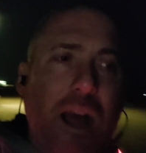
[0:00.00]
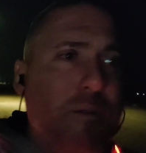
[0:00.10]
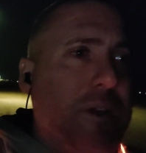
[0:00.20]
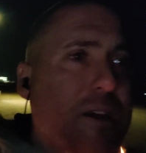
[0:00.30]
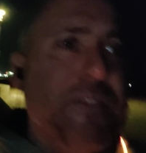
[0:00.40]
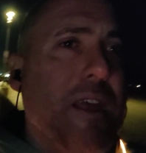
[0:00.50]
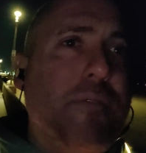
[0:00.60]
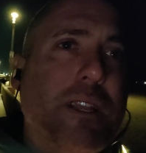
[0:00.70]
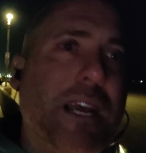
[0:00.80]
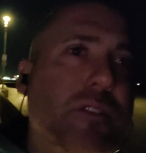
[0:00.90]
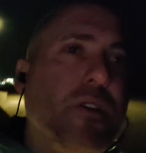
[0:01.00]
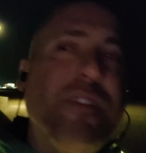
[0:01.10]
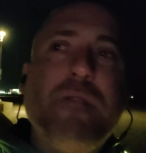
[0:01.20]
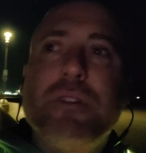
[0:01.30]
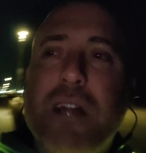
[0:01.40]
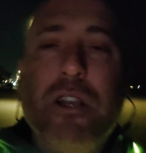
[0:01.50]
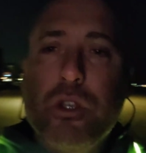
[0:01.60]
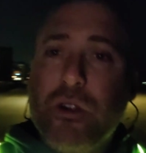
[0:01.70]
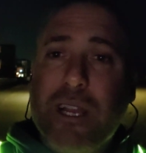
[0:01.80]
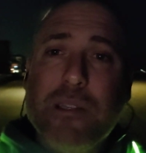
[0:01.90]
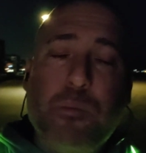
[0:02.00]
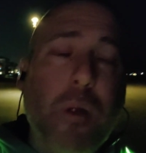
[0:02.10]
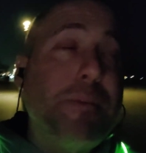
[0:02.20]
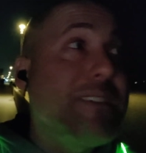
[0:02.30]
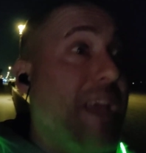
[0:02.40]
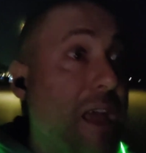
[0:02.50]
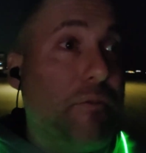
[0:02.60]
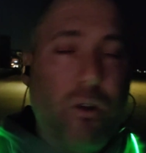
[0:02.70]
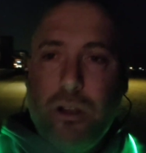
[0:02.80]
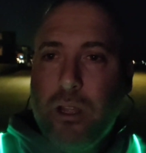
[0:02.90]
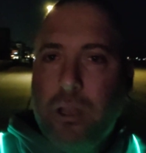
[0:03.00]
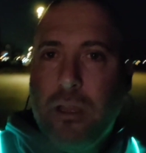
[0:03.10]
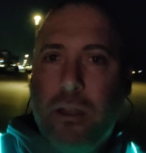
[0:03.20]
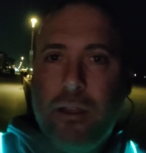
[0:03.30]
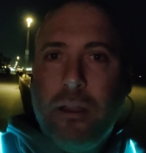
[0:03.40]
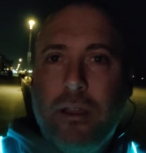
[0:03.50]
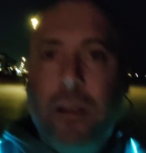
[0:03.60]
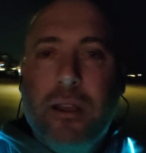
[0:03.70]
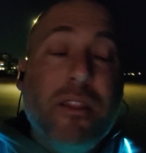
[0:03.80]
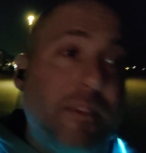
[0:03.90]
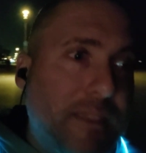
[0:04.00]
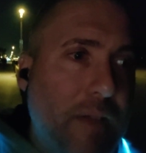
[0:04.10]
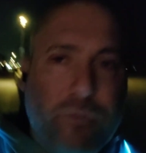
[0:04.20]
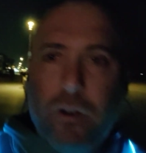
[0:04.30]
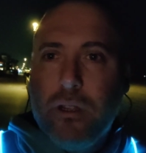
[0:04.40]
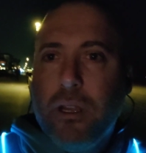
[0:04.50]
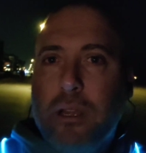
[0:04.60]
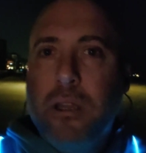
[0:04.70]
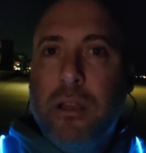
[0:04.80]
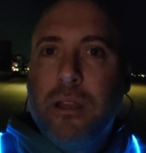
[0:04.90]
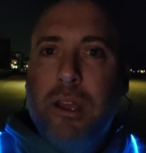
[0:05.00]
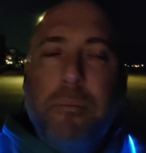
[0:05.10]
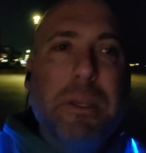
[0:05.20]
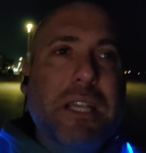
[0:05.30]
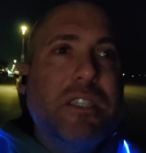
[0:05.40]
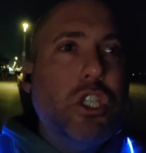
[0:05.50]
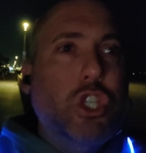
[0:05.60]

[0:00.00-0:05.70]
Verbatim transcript: I, will never, guys, I'll never knock your guys' purpose ever. Never. Because